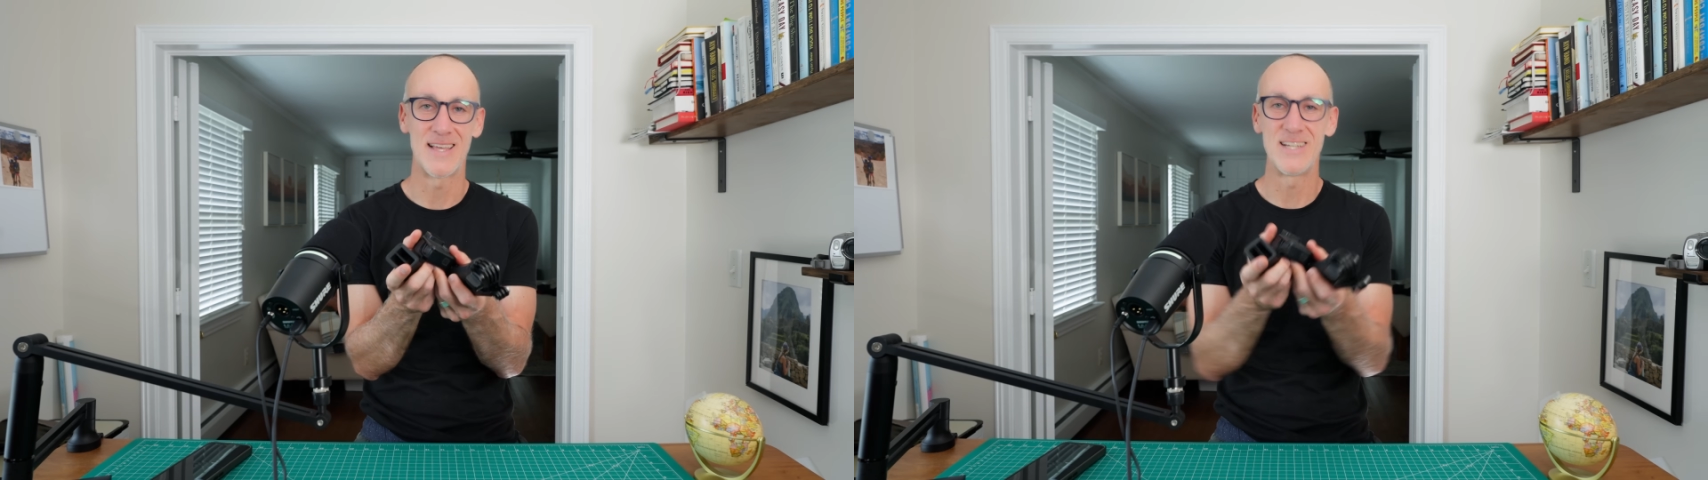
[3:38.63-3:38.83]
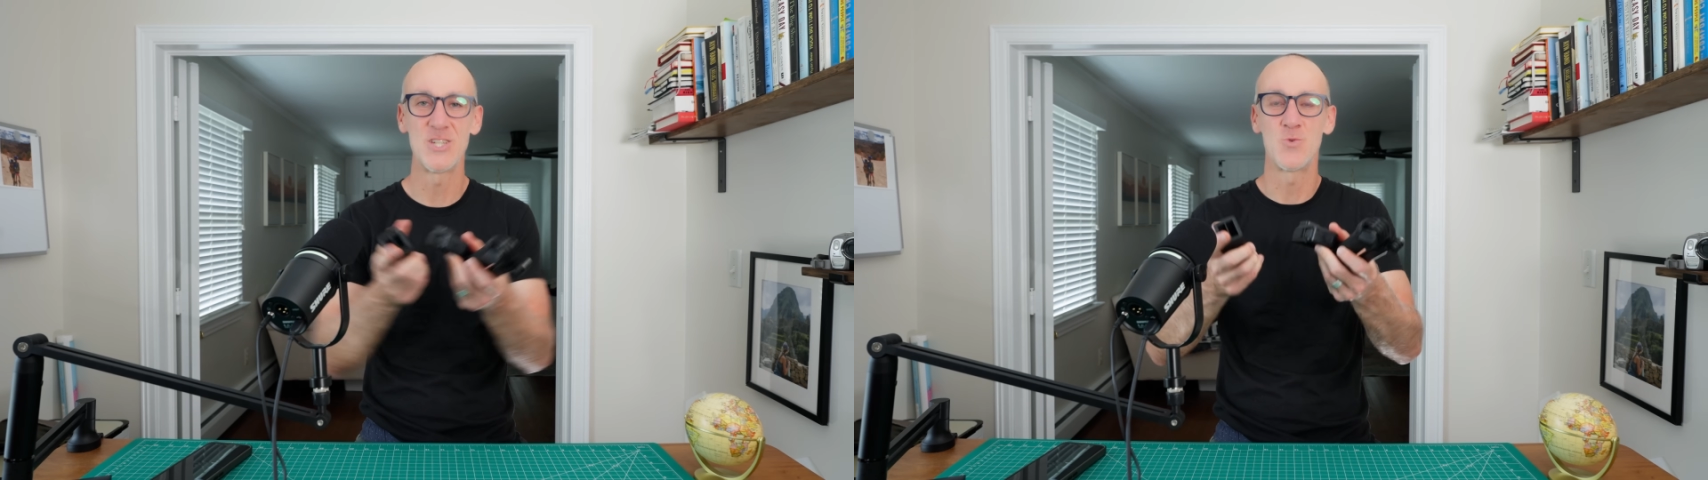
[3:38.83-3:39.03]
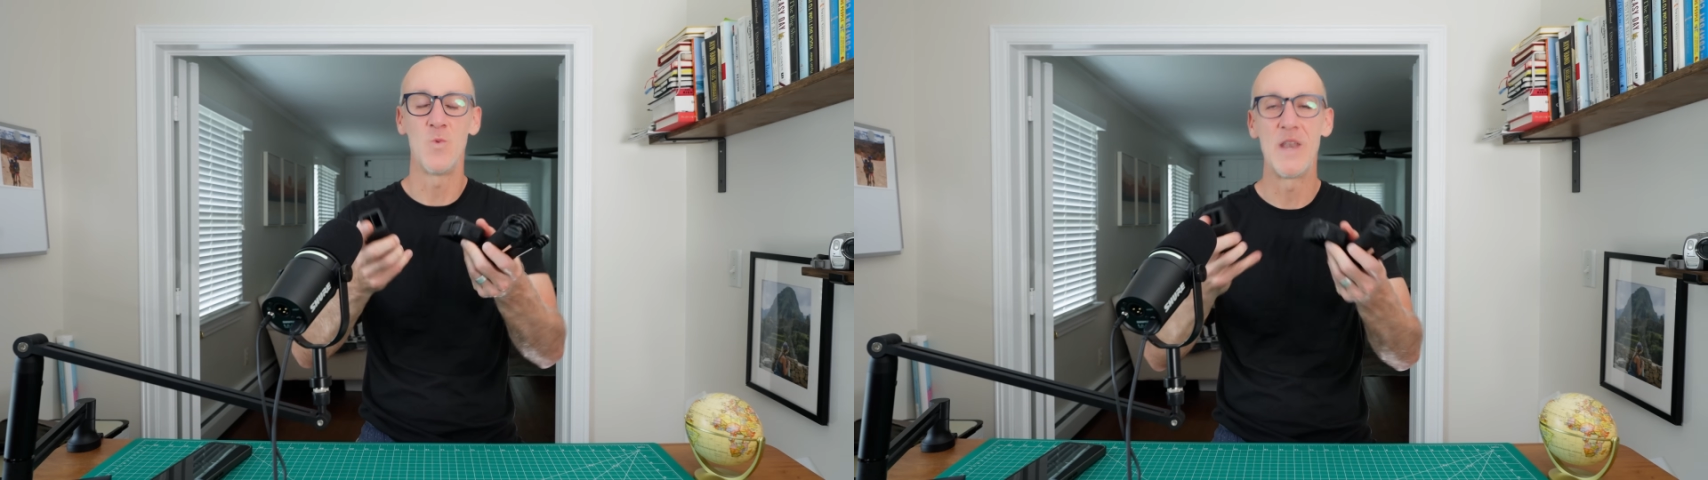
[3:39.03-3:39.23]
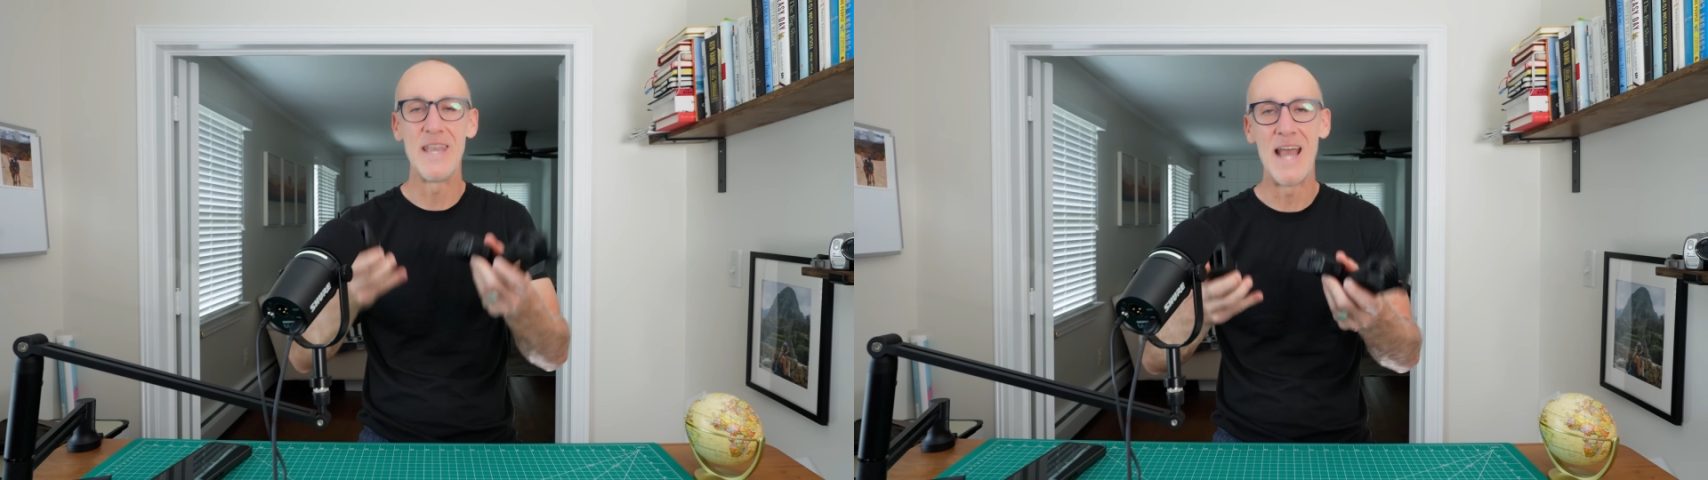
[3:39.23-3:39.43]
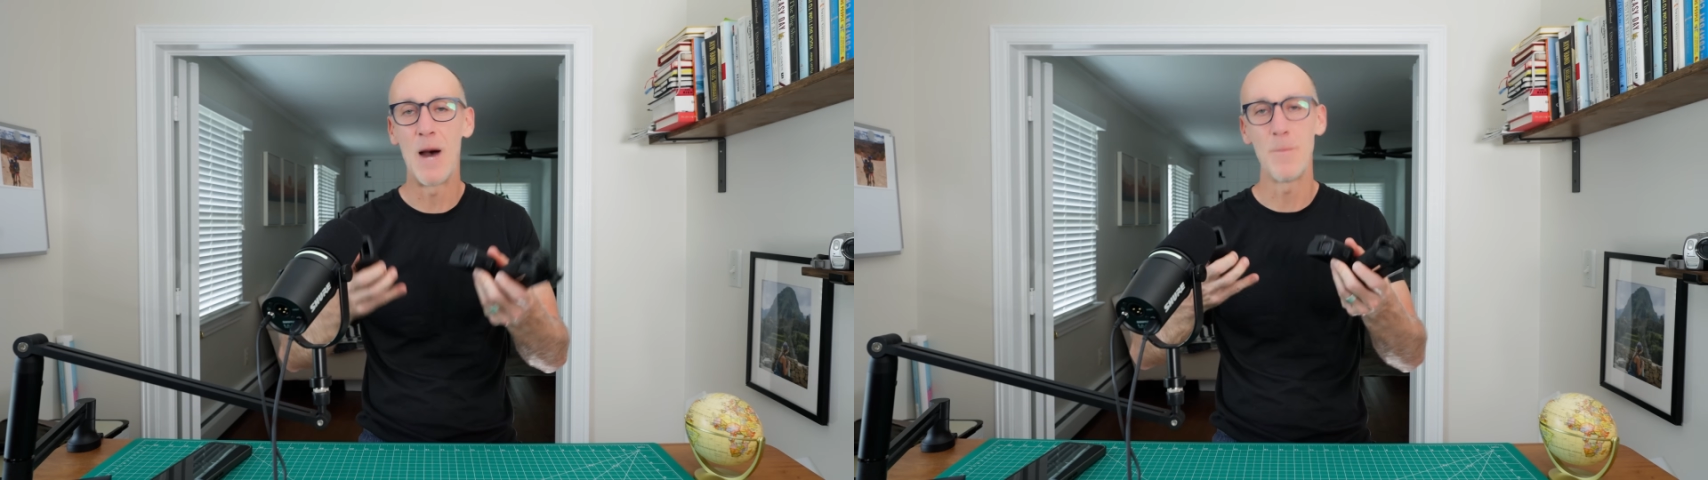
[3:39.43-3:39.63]
I just will
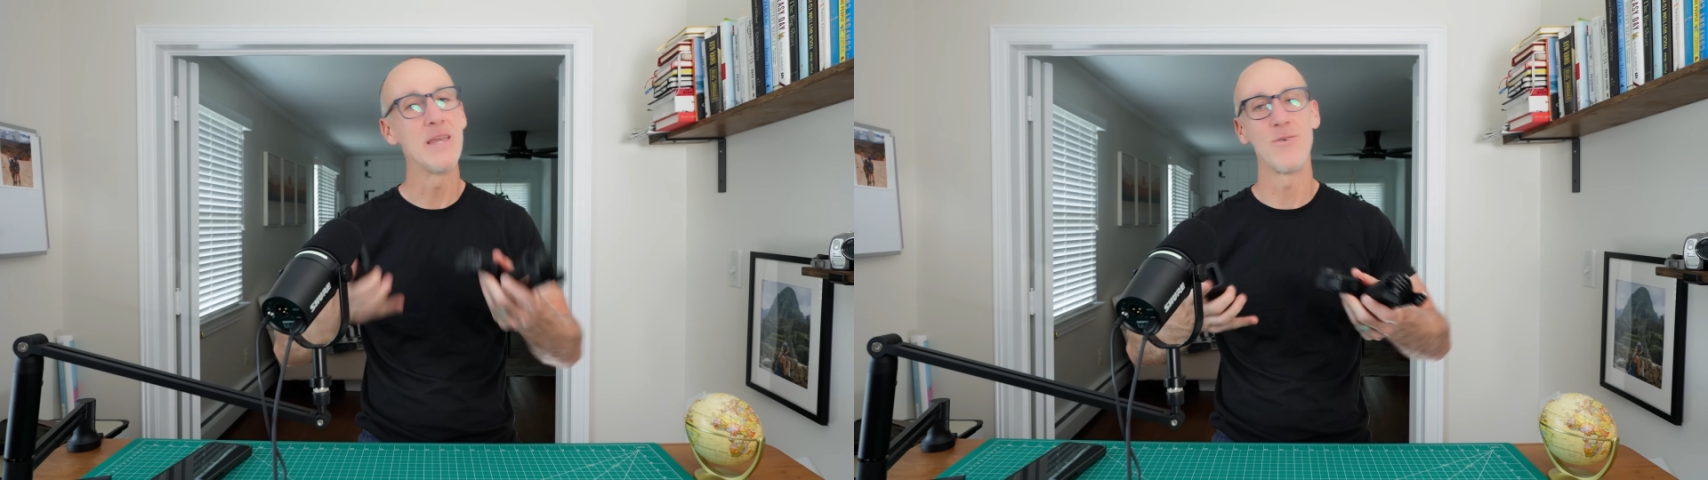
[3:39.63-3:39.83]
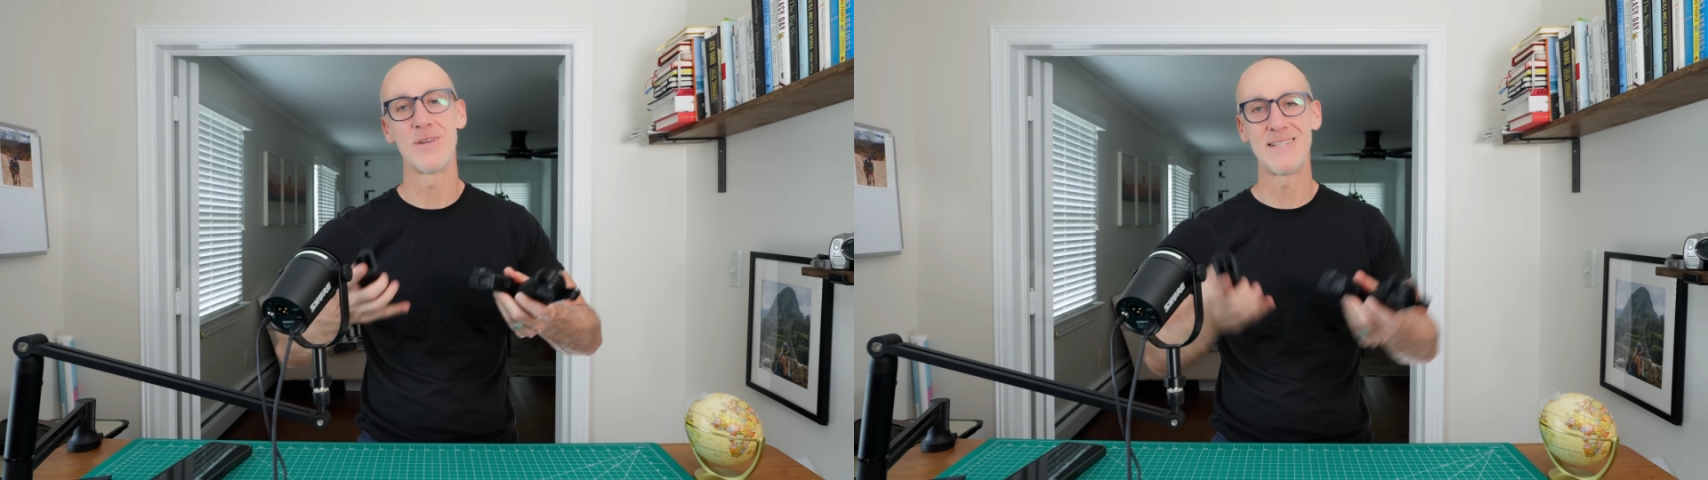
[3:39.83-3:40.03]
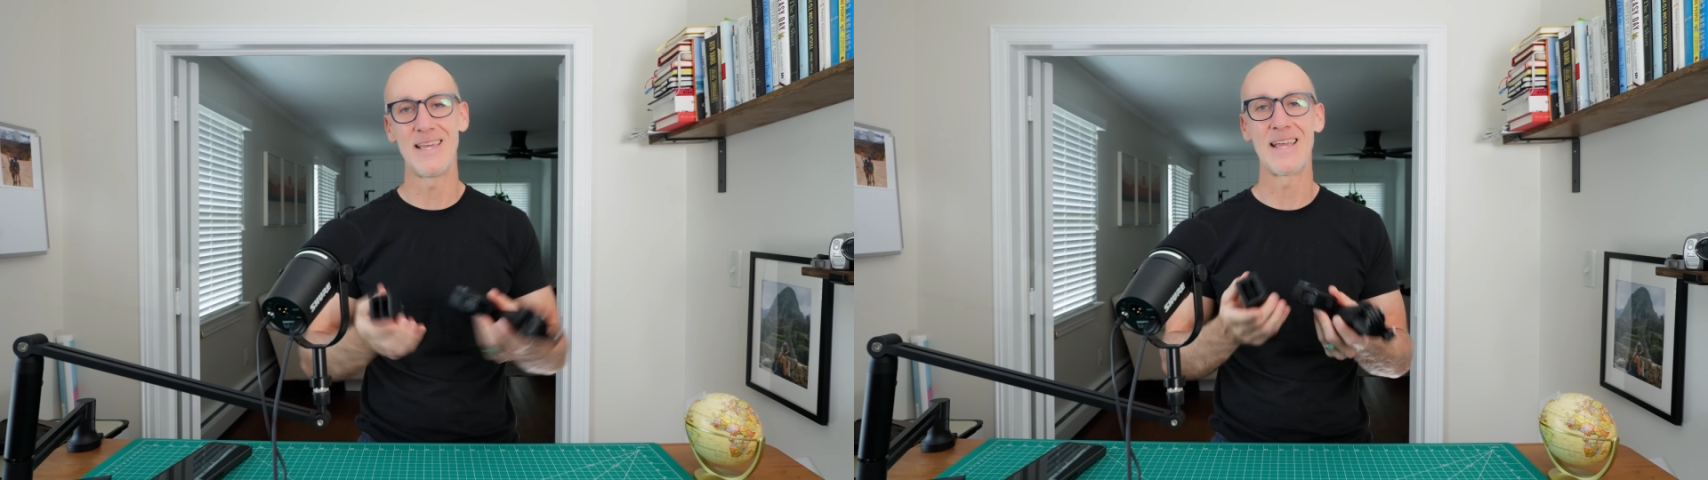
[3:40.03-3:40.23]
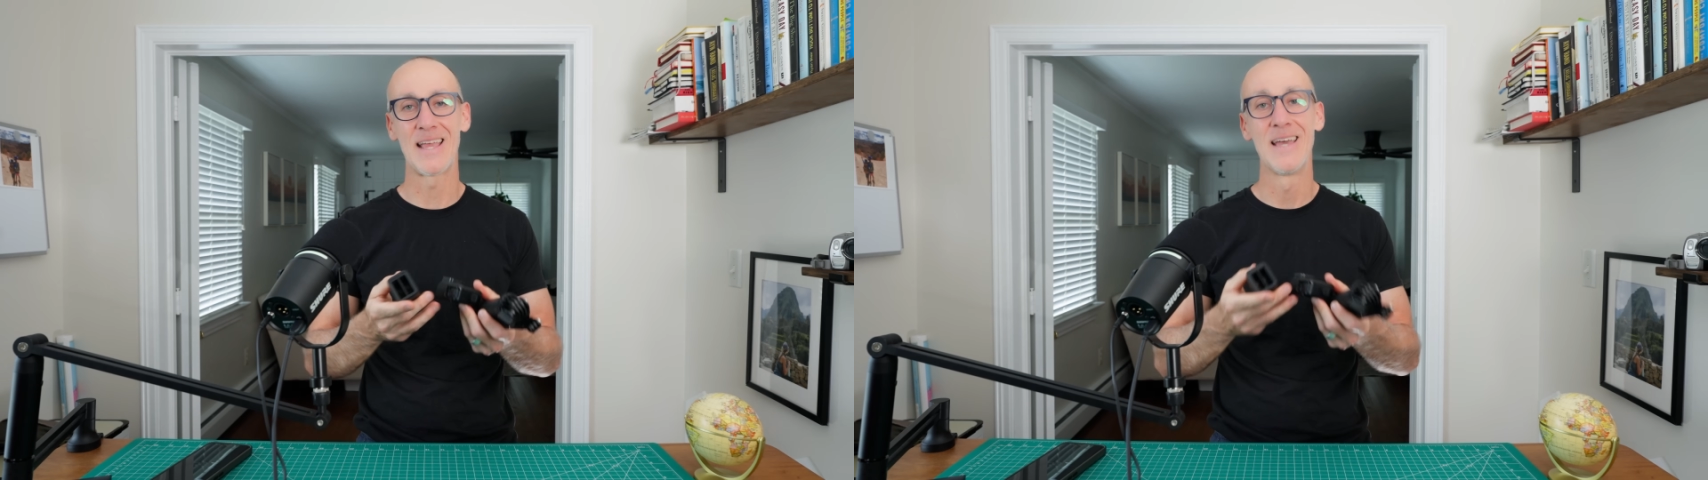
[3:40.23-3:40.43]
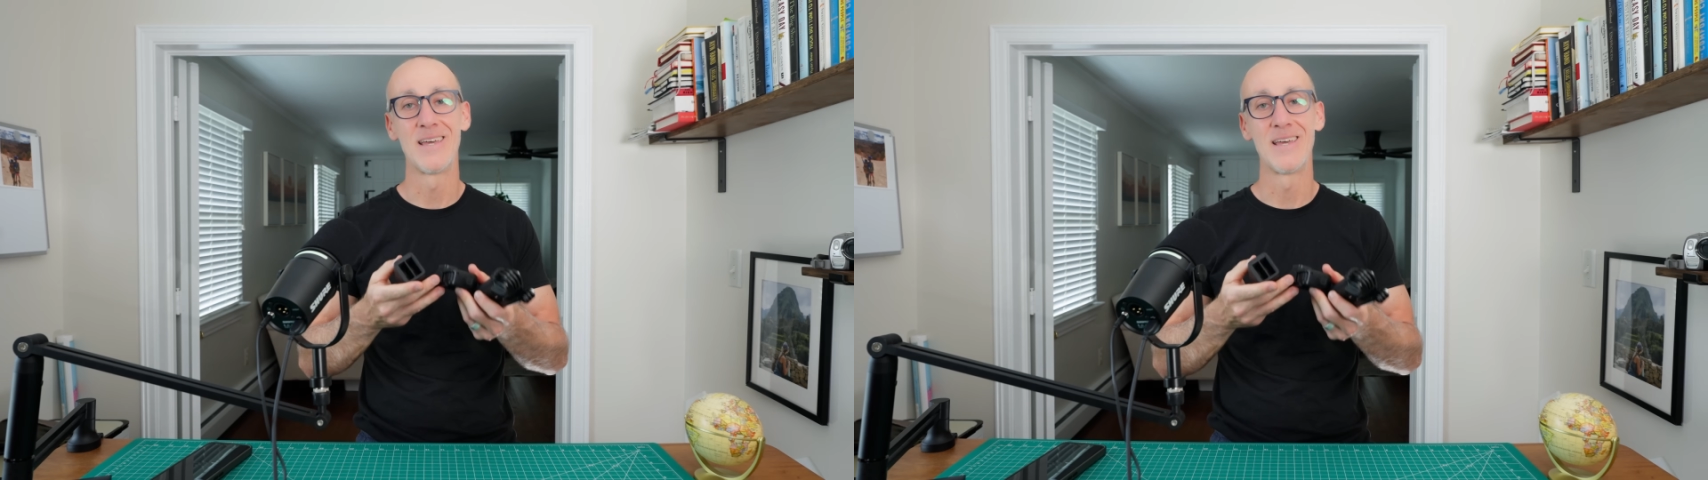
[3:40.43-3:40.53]
not be able to take